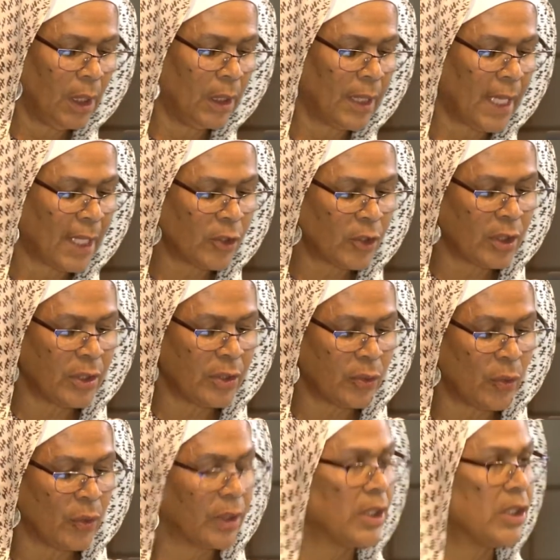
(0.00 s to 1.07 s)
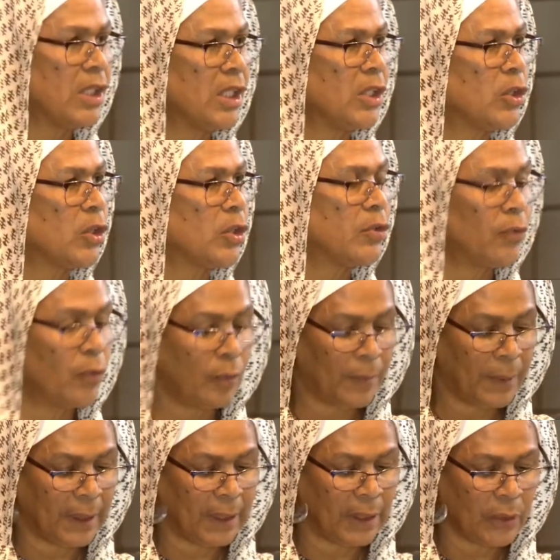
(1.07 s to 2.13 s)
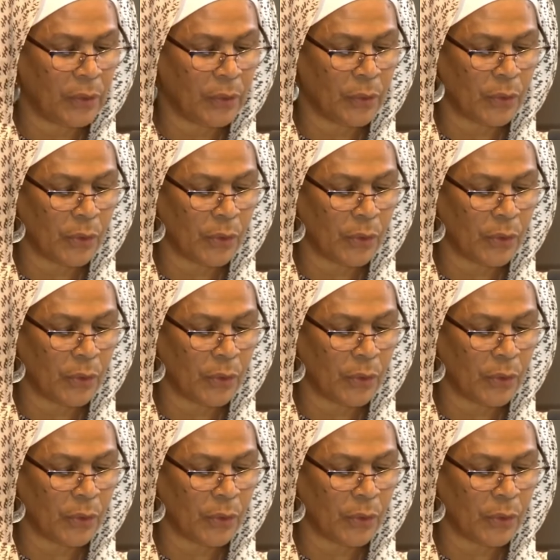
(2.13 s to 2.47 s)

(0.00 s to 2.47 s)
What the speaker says: nationalist organizations for political,